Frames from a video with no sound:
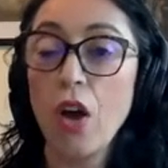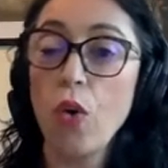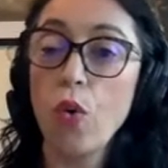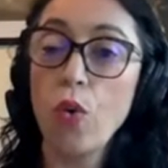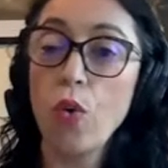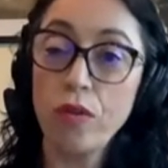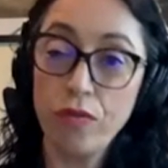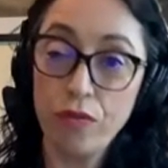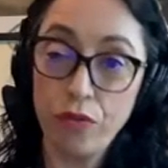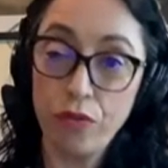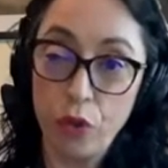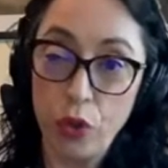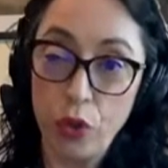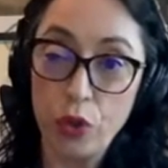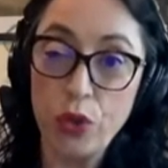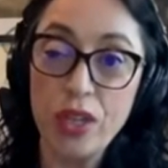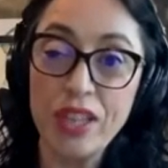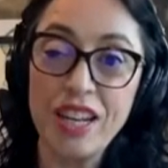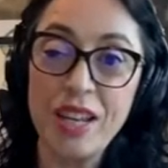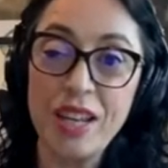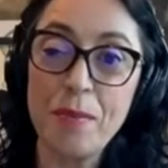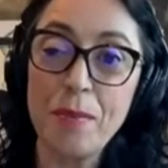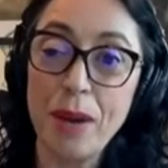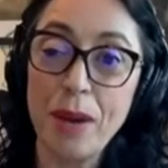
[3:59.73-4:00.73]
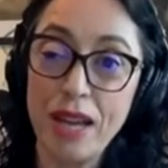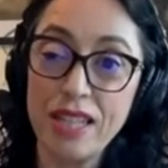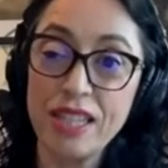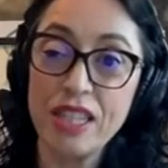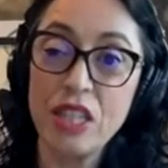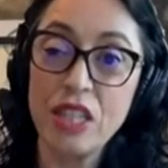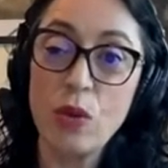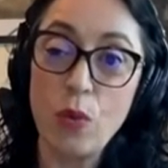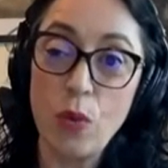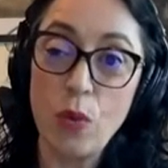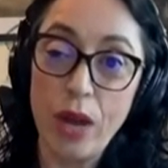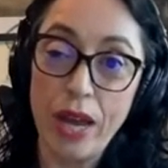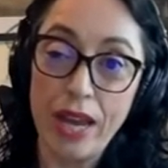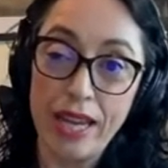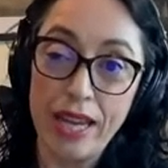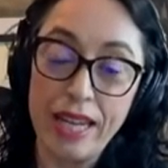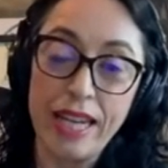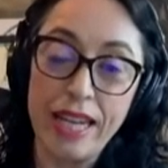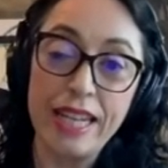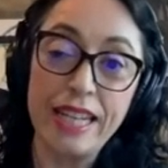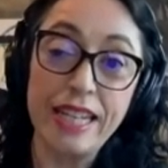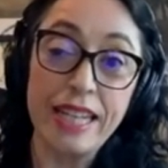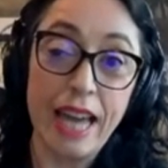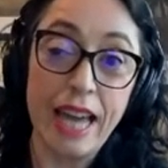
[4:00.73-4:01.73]
who unfortunately passed
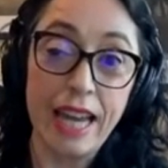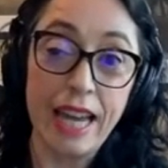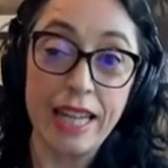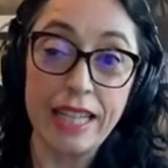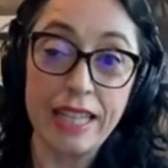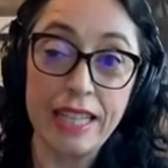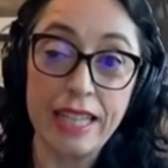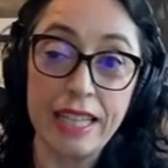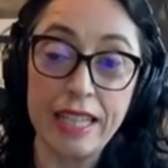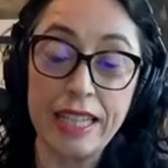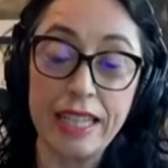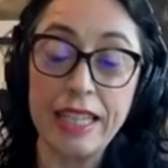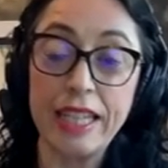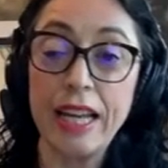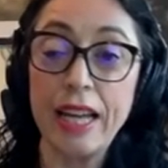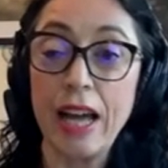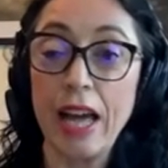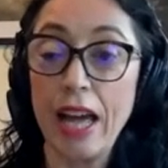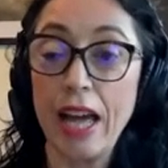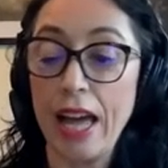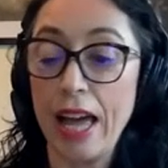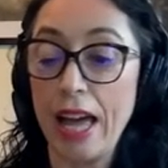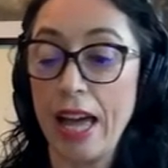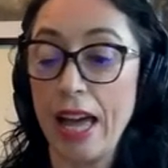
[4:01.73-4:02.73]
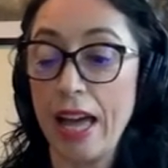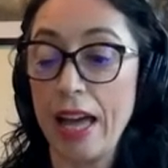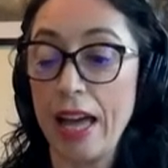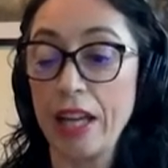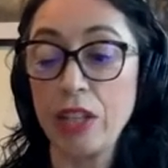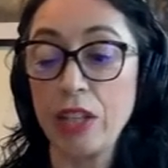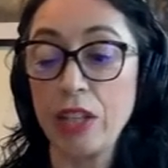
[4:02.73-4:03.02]
away in, 19, uh,